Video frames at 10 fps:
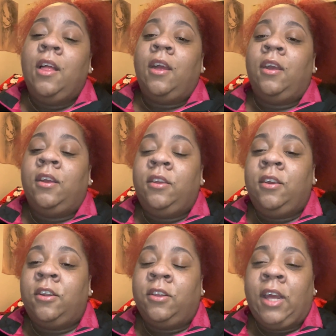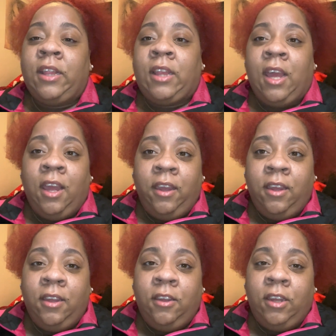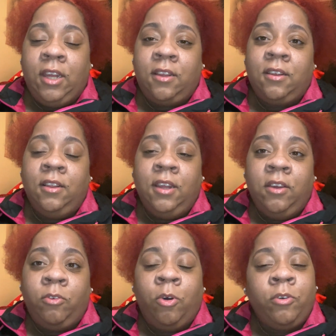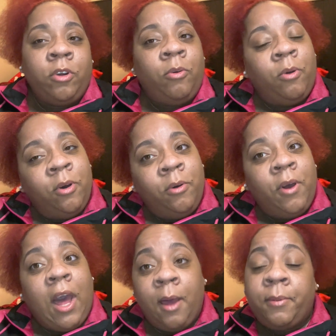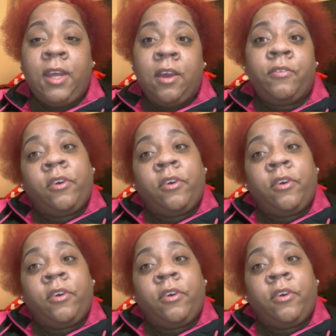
And, you know, like, they get to live, quote-unquote, happily ever